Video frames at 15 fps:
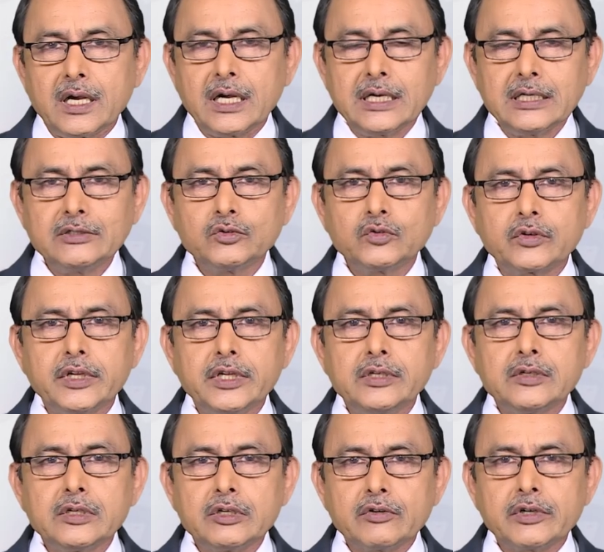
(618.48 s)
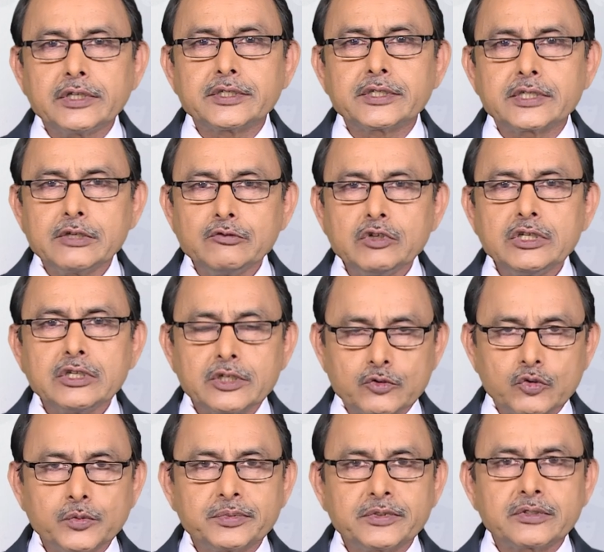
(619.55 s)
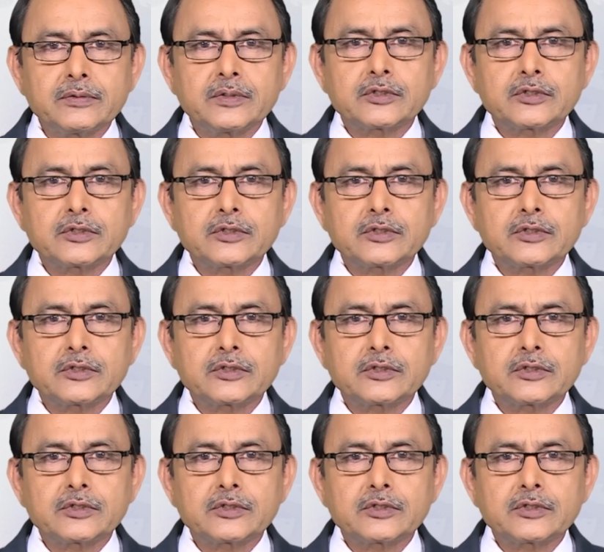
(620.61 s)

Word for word: How in your student groups,